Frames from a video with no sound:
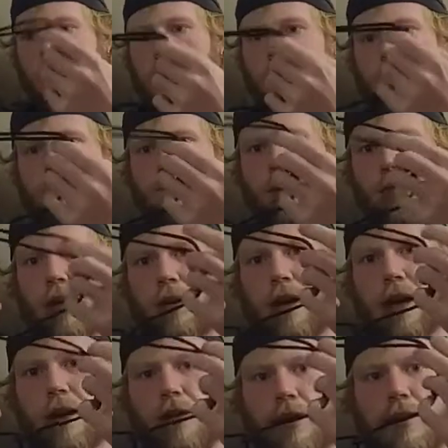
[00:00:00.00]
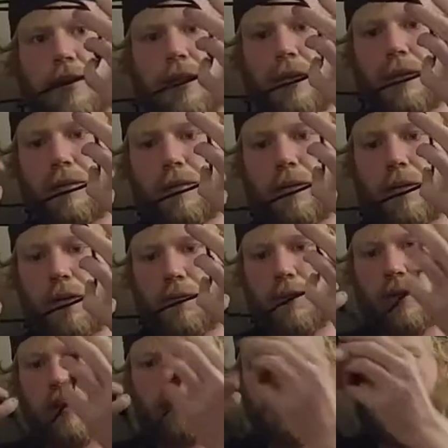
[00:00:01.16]
if that's gonna fit my neck. That's
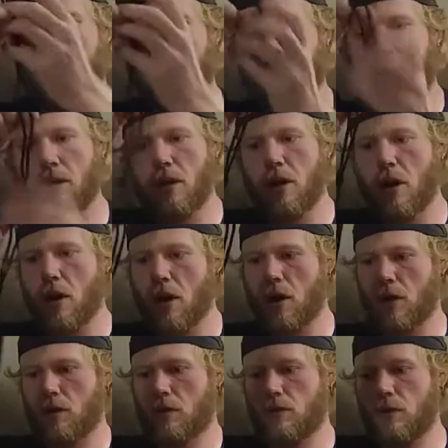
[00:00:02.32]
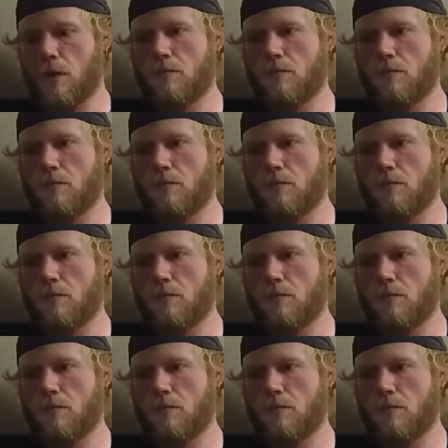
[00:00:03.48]
pretty small. Oh,